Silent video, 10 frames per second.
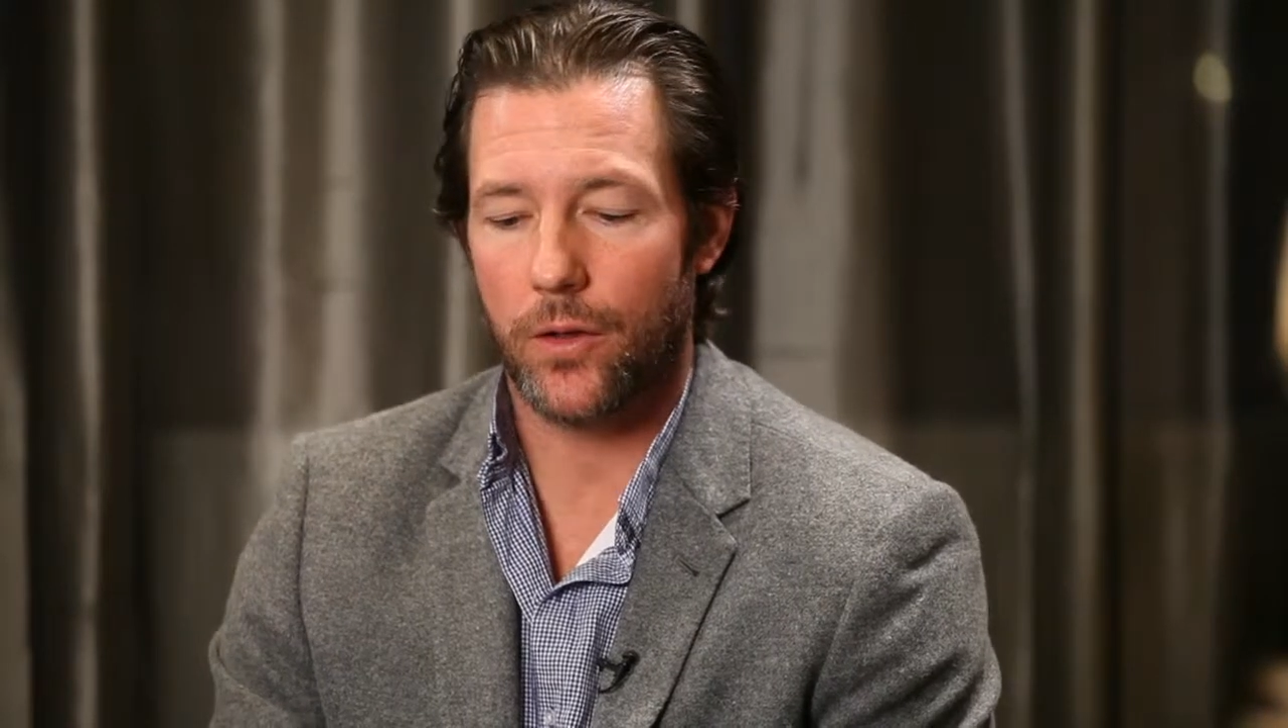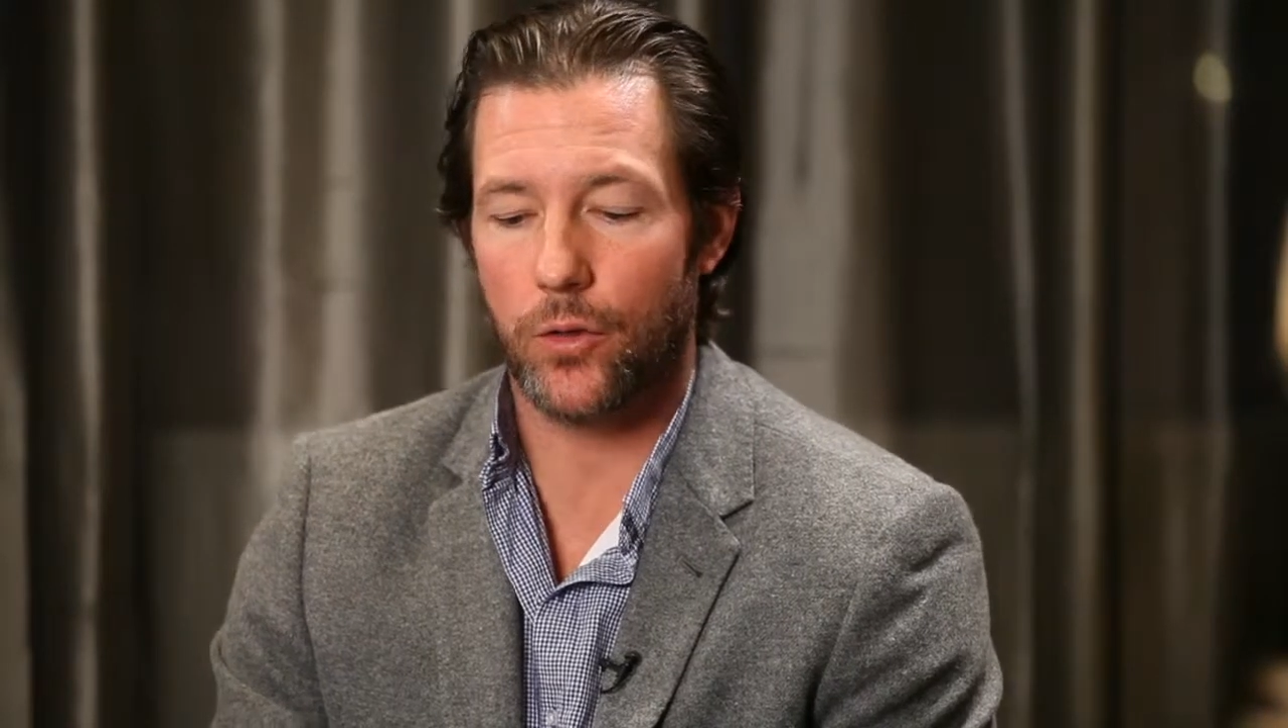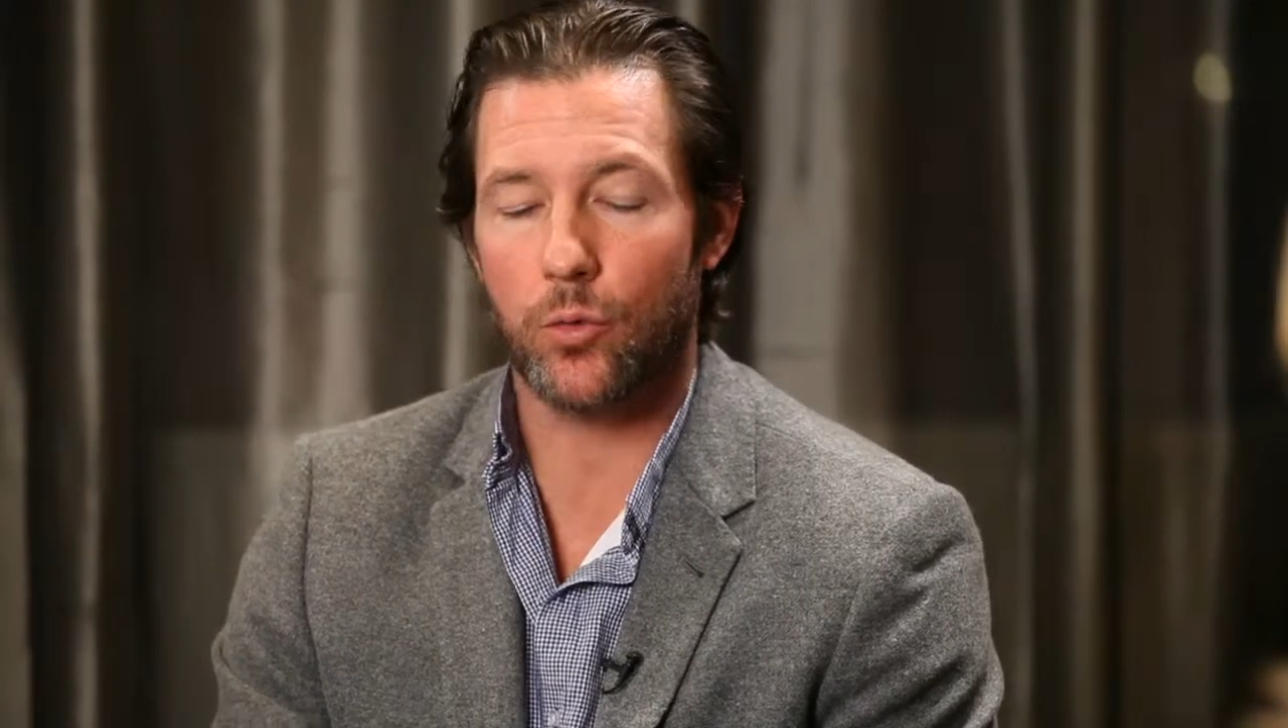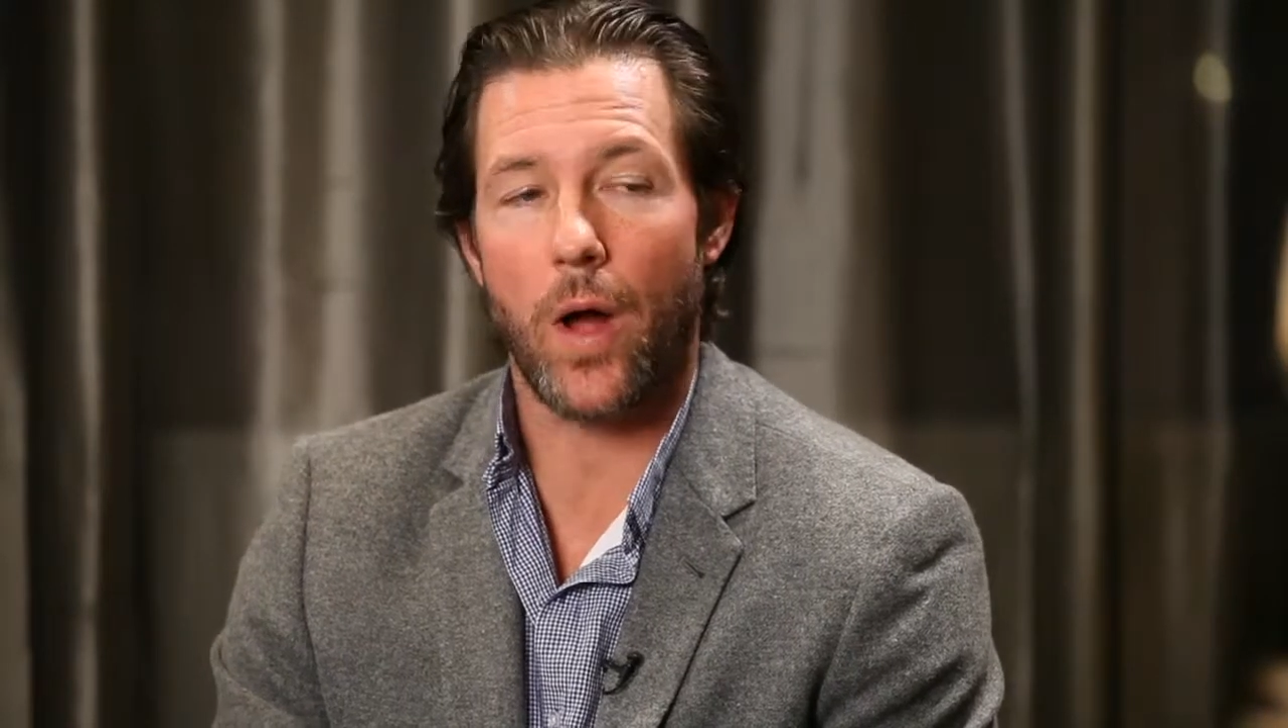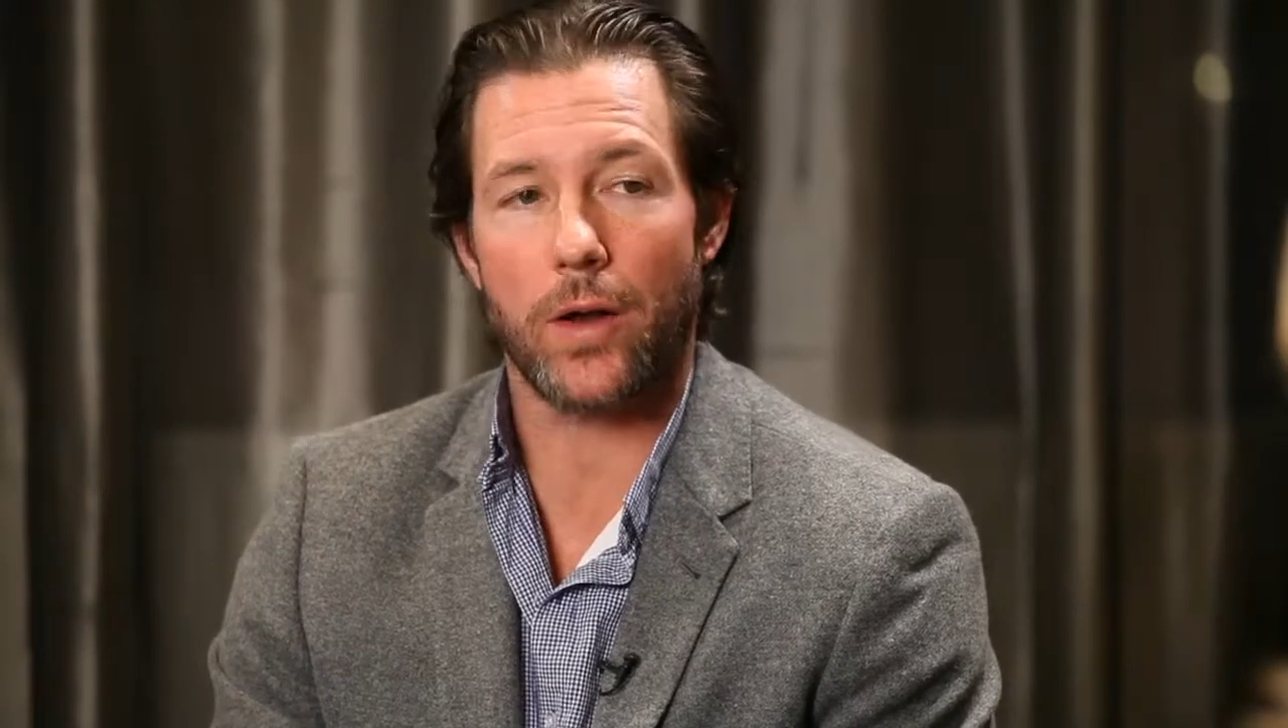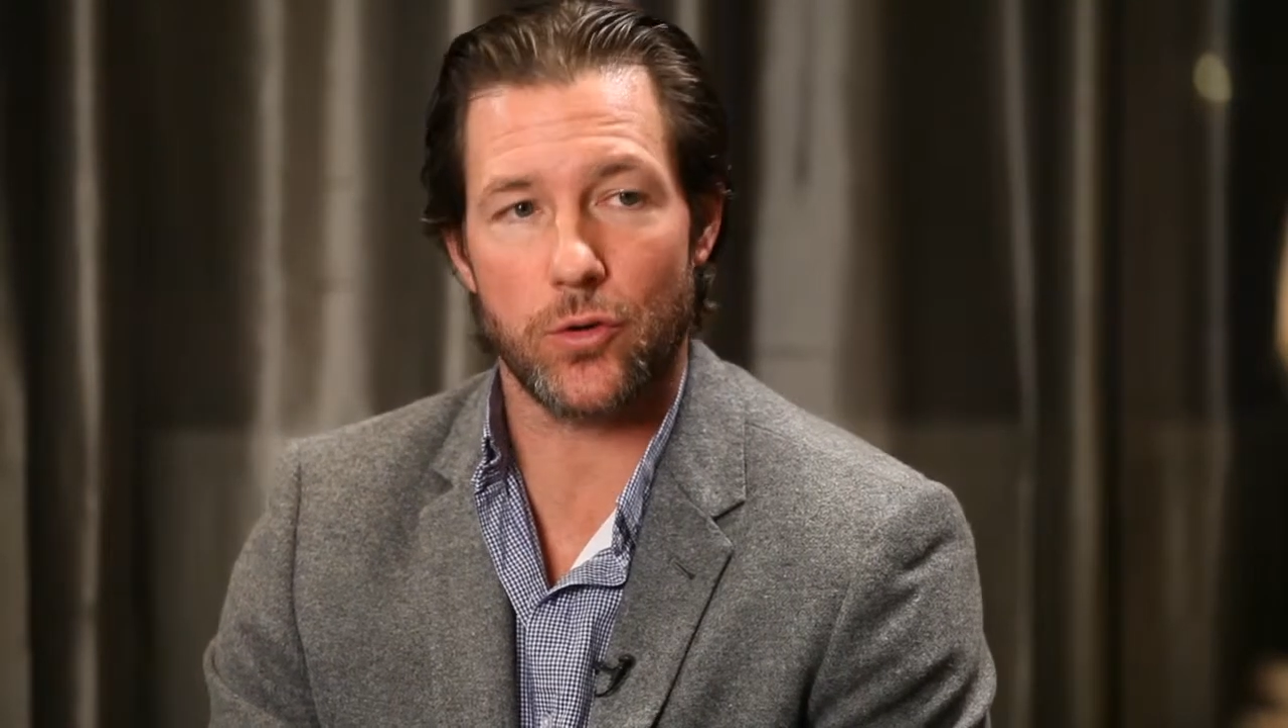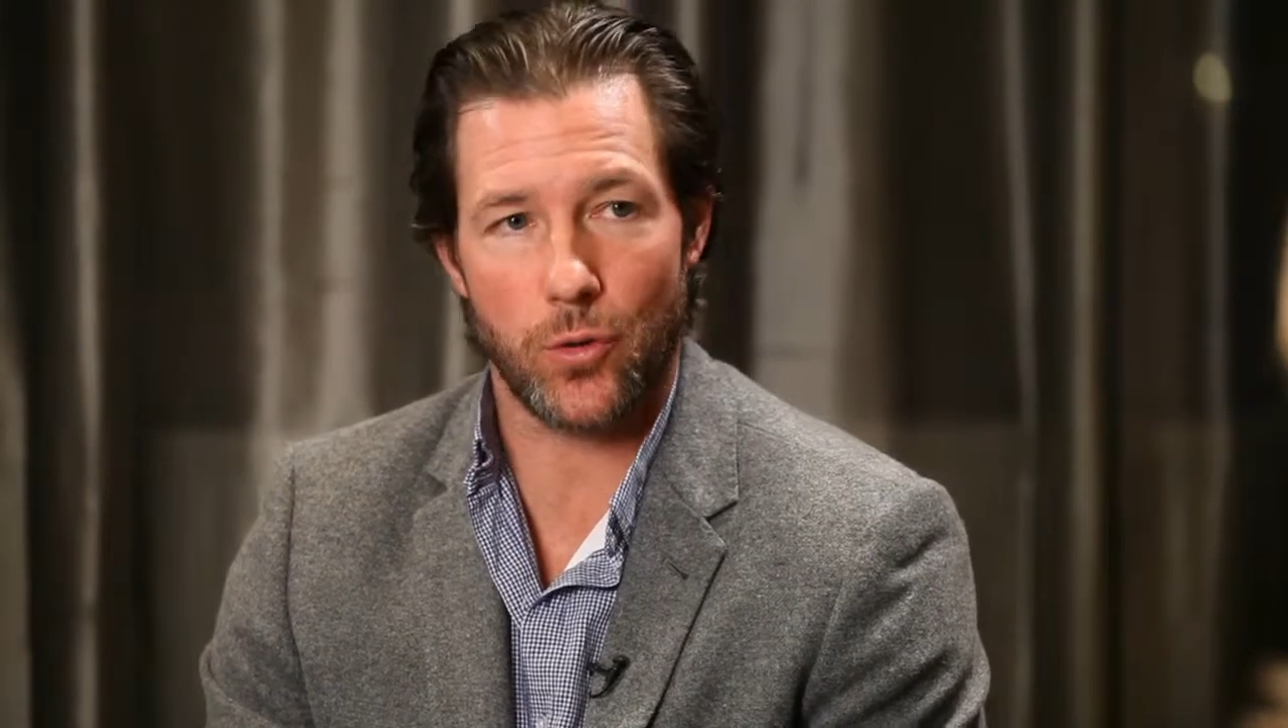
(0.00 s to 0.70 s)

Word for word: the writer